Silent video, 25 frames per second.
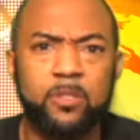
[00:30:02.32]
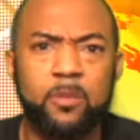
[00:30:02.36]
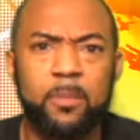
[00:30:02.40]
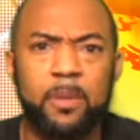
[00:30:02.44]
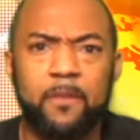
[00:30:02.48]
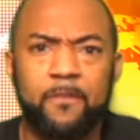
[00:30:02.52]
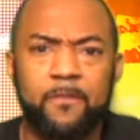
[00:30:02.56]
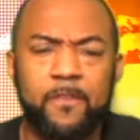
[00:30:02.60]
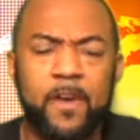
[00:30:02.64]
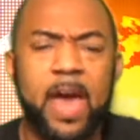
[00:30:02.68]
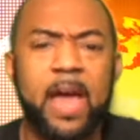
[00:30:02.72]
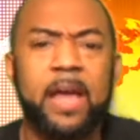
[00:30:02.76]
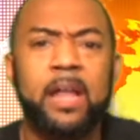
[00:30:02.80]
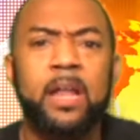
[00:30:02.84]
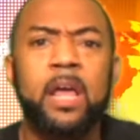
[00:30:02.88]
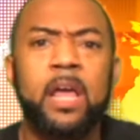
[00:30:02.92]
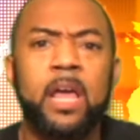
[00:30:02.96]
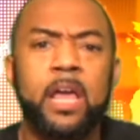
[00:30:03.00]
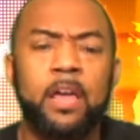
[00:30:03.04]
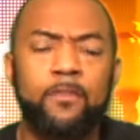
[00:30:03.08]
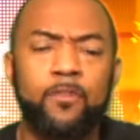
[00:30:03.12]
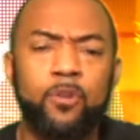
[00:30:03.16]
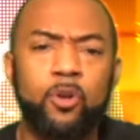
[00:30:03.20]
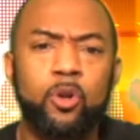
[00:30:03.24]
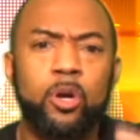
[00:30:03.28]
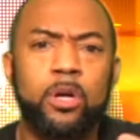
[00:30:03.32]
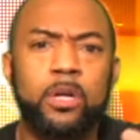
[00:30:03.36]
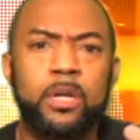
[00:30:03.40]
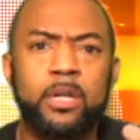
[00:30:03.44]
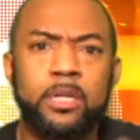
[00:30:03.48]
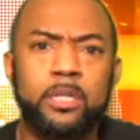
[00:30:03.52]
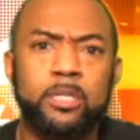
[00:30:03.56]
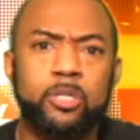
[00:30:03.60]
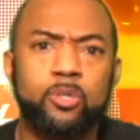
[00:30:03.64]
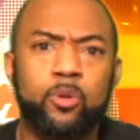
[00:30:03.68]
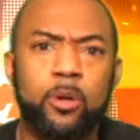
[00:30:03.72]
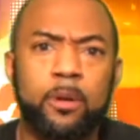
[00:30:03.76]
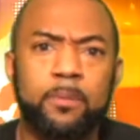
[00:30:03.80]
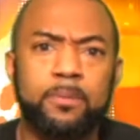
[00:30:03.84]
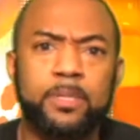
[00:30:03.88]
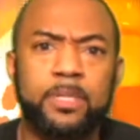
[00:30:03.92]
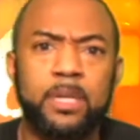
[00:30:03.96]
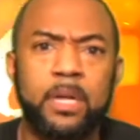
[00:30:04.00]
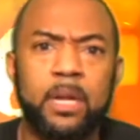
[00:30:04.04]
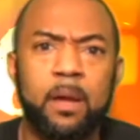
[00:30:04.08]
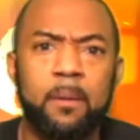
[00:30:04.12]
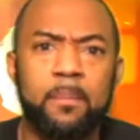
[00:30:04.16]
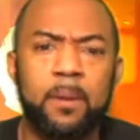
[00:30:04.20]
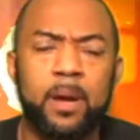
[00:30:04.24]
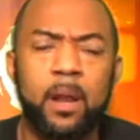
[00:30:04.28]
In fact, if you look in the
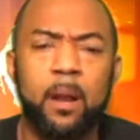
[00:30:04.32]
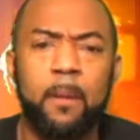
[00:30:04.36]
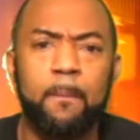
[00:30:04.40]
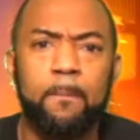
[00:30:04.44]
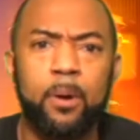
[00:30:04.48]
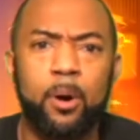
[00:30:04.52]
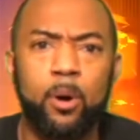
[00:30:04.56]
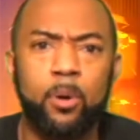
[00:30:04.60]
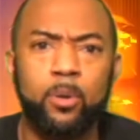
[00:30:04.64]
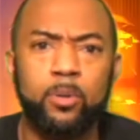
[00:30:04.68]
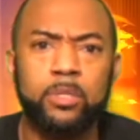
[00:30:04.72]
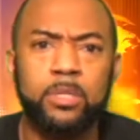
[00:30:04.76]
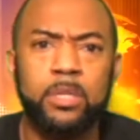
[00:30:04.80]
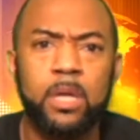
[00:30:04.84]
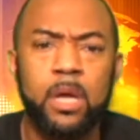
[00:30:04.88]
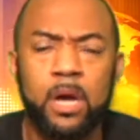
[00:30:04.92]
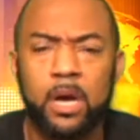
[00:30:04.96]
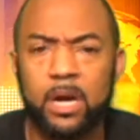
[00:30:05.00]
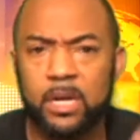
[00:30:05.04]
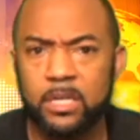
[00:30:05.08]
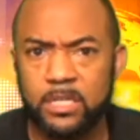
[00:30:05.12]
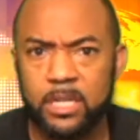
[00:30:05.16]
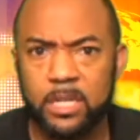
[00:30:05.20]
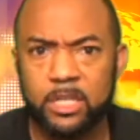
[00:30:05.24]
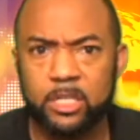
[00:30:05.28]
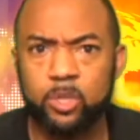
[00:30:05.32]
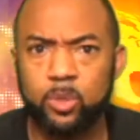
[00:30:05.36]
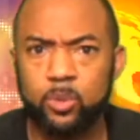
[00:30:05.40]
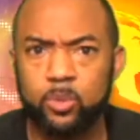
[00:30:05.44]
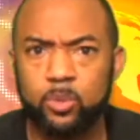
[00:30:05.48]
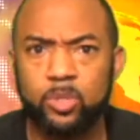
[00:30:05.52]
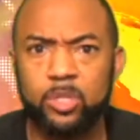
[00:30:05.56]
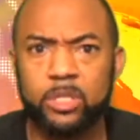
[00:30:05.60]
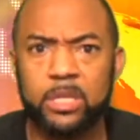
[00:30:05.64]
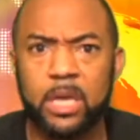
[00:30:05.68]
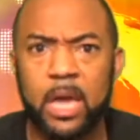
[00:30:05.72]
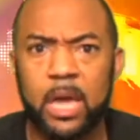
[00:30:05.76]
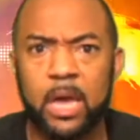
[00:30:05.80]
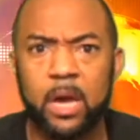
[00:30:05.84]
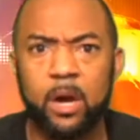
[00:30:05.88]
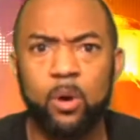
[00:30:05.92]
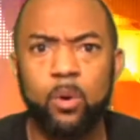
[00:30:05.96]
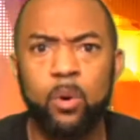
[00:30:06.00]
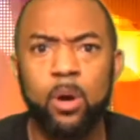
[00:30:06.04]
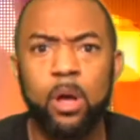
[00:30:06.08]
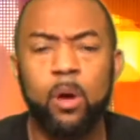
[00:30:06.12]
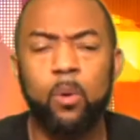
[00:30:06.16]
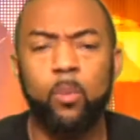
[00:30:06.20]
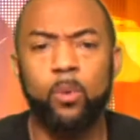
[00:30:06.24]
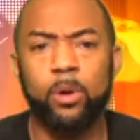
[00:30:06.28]
description, I'm going to post a digital
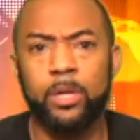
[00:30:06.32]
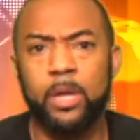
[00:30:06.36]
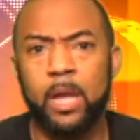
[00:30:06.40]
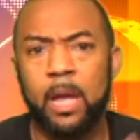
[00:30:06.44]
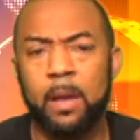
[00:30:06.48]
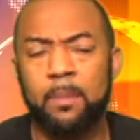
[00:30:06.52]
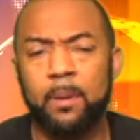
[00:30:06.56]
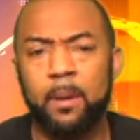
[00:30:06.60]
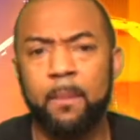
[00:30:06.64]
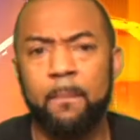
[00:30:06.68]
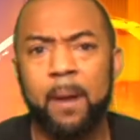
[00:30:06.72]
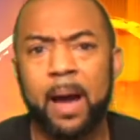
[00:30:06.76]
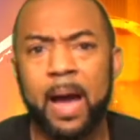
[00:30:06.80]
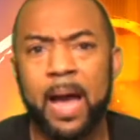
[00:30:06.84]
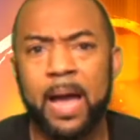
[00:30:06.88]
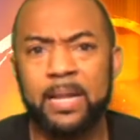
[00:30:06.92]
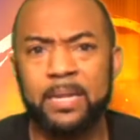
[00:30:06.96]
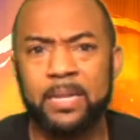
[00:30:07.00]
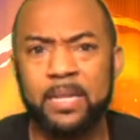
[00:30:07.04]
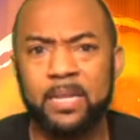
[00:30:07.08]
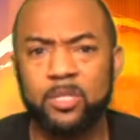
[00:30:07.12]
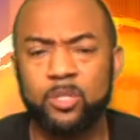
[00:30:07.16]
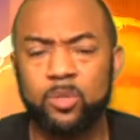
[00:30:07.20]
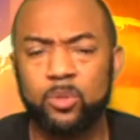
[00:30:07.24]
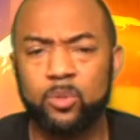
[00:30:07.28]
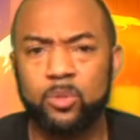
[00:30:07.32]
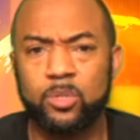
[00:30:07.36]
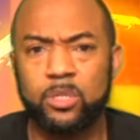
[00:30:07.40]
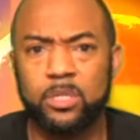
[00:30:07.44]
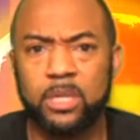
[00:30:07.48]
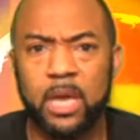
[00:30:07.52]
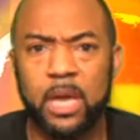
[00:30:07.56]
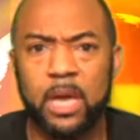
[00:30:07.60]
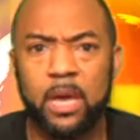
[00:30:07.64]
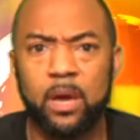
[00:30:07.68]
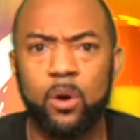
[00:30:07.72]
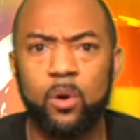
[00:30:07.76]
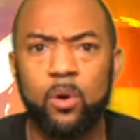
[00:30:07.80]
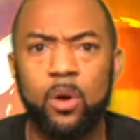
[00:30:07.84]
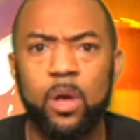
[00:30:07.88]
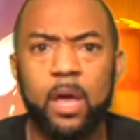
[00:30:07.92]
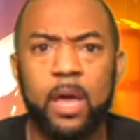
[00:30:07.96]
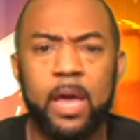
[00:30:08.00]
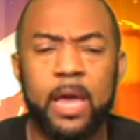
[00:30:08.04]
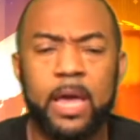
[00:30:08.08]
scale where you're able to buy a digital scale.